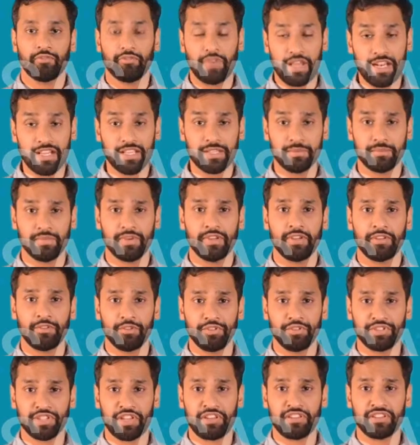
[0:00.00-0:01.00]
Welcome
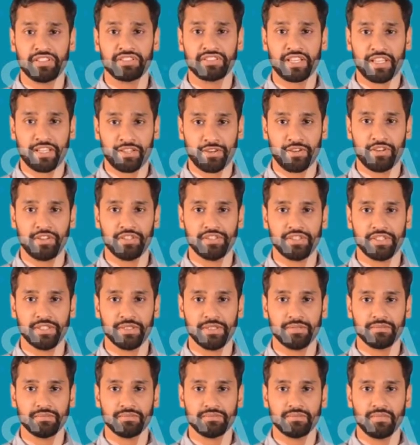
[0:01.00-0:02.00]
to General Psychology.
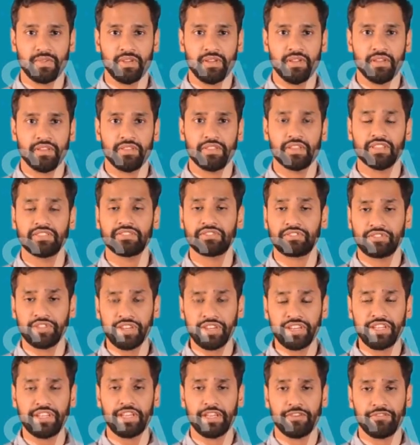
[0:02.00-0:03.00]
The
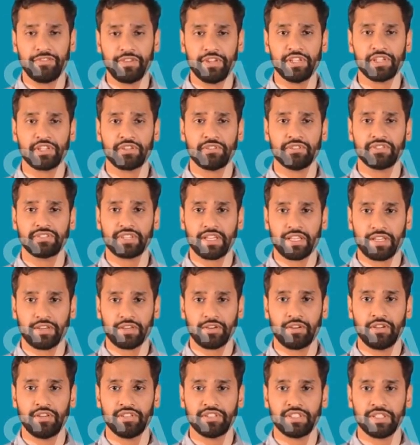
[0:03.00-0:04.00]
strict definition of
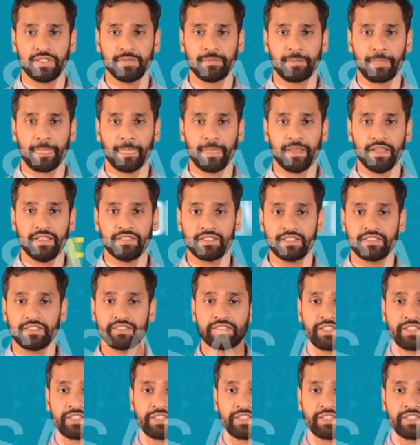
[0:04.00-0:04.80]
psychology is the